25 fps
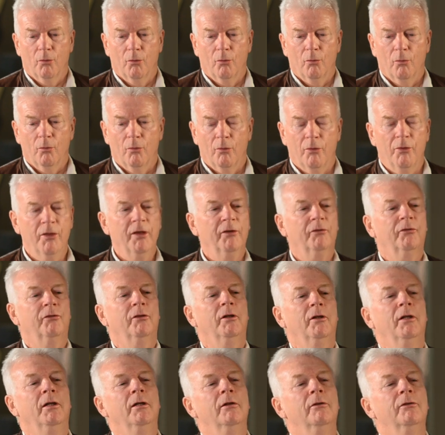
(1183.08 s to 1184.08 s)
This
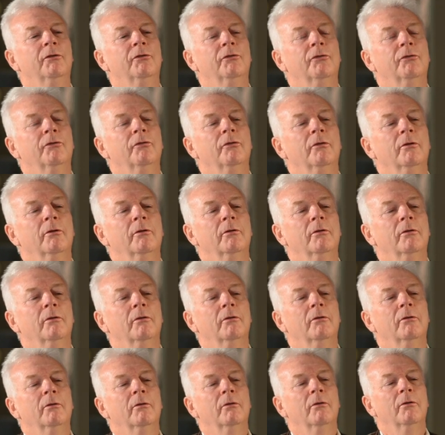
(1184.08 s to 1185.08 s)
is
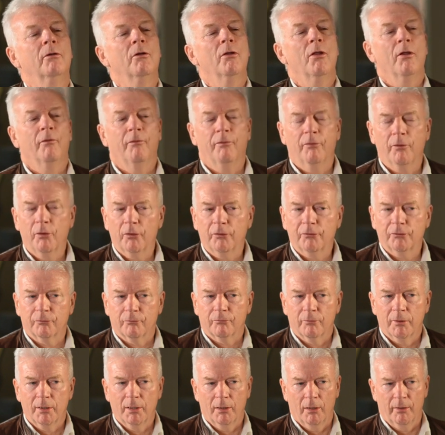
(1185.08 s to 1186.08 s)
the first
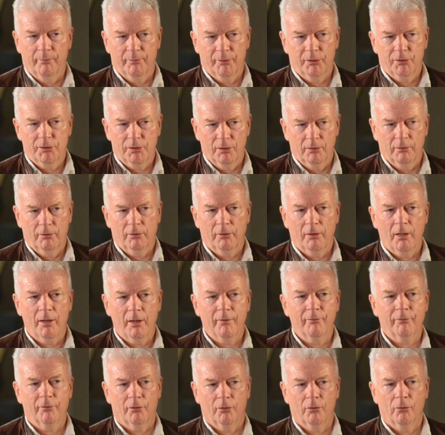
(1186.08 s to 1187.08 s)
real opportunity
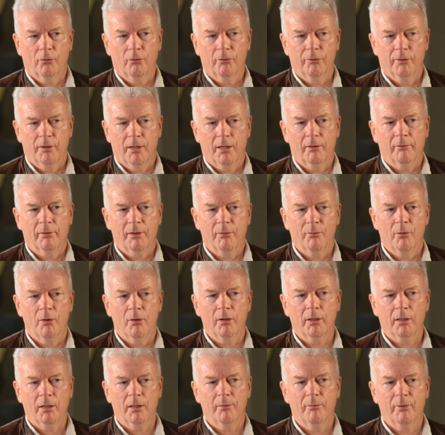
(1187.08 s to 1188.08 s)
for ordinary
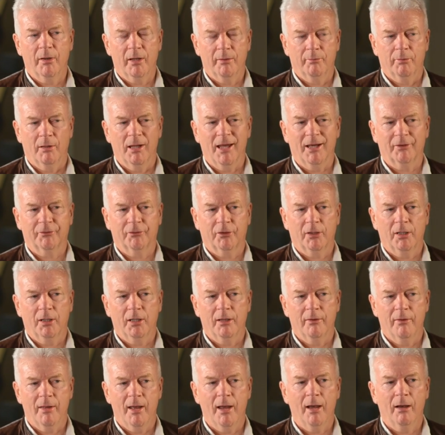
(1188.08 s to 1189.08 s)
working people, us here
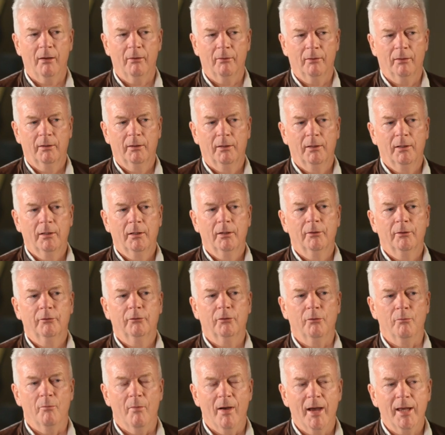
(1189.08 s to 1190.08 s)
now, to
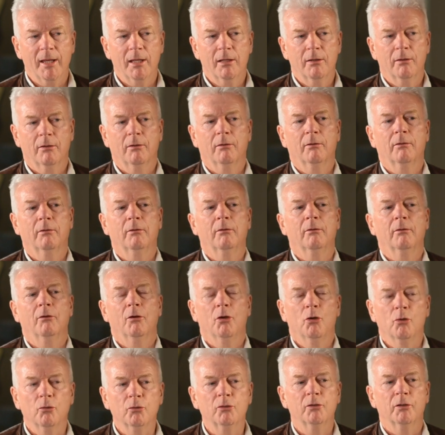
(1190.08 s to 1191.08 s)
make
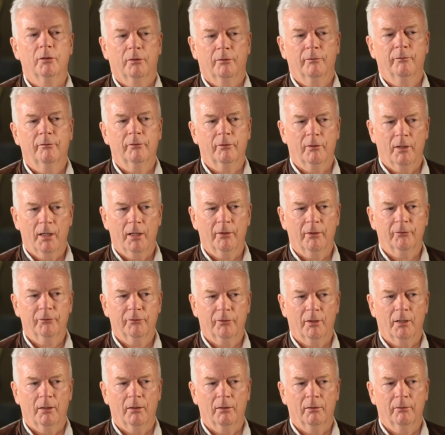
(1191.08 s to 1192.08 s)
good for
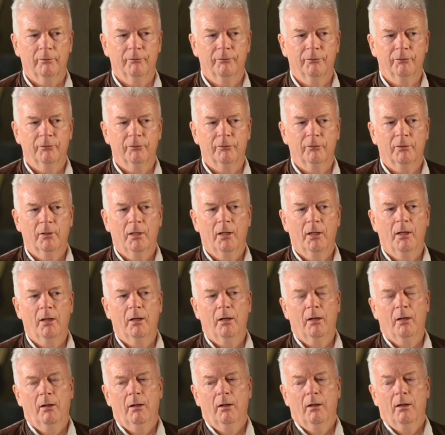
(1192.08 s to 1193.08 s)
ourselves.
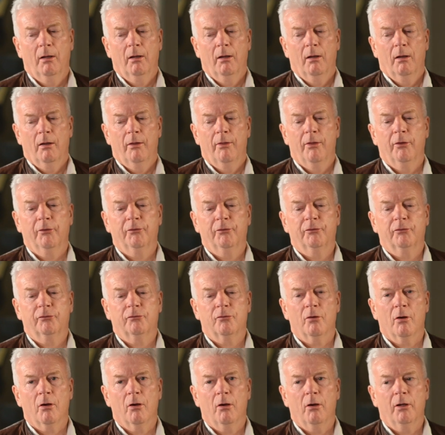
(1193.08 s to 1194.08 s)
There's
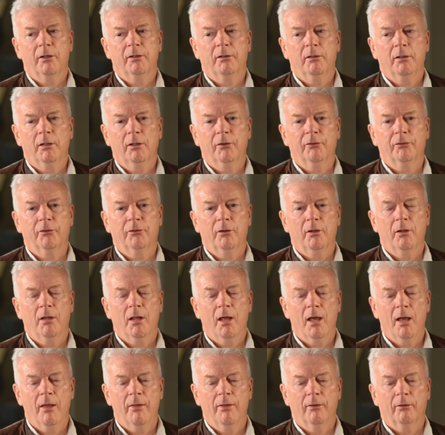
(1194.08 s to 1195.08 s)
strong ideas in
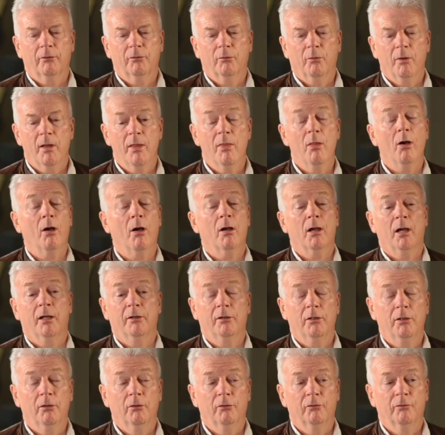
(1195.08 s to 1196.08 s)
there that we're not going to
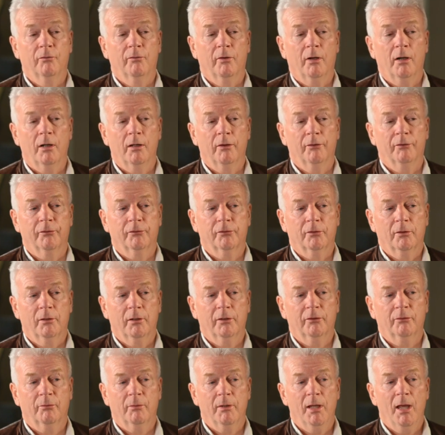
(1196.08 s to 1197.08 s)
use violence
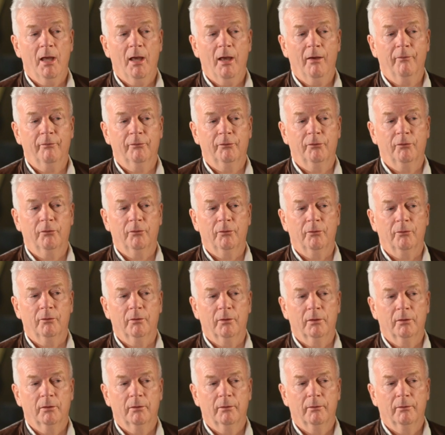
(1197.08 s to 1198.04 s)
unless we have to.